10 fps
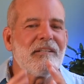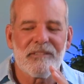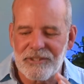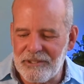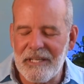
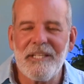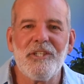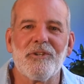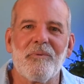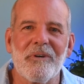study
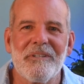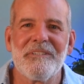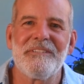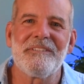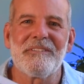your
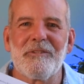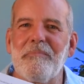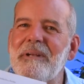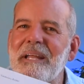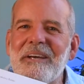words,
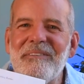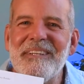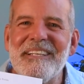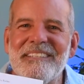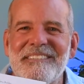play with
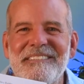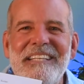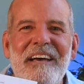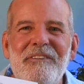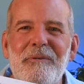this, just
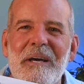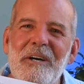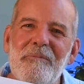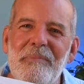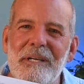have it
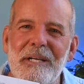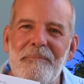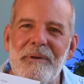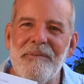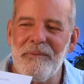around, pick it
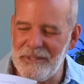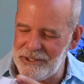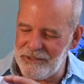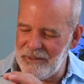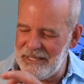up every once
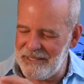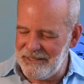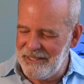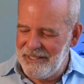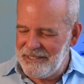in a while,
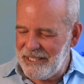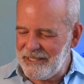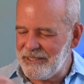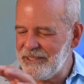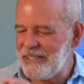
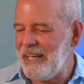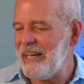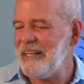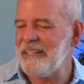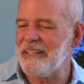take a look
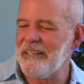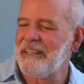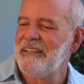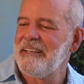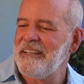at it
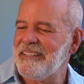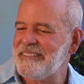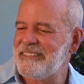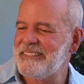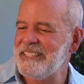and
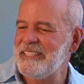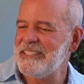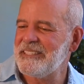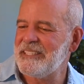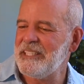
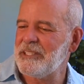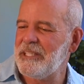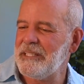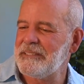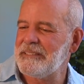see, get
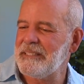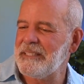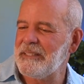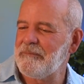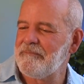
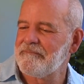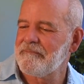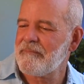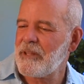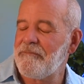
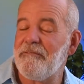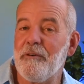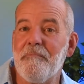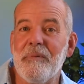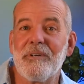
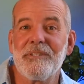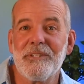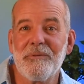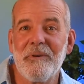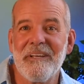
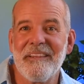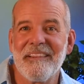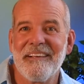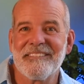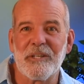familiar with
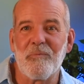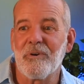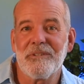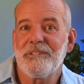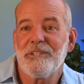some
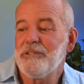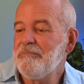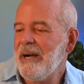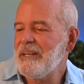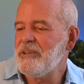words that you might